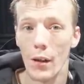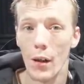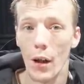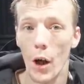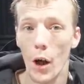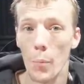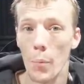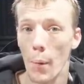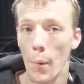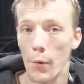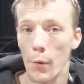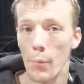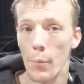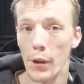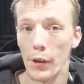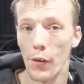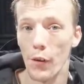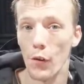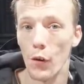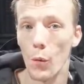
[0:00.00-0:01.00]
I'll pop some
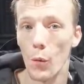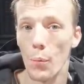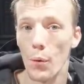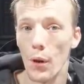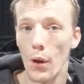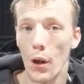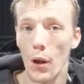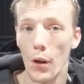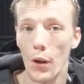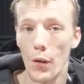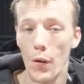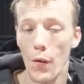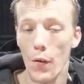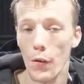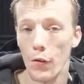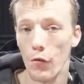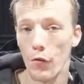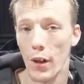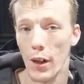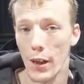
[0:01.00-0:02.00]
pictures up on the
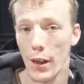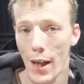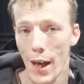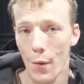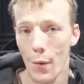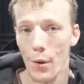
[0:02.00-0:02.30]
screen now.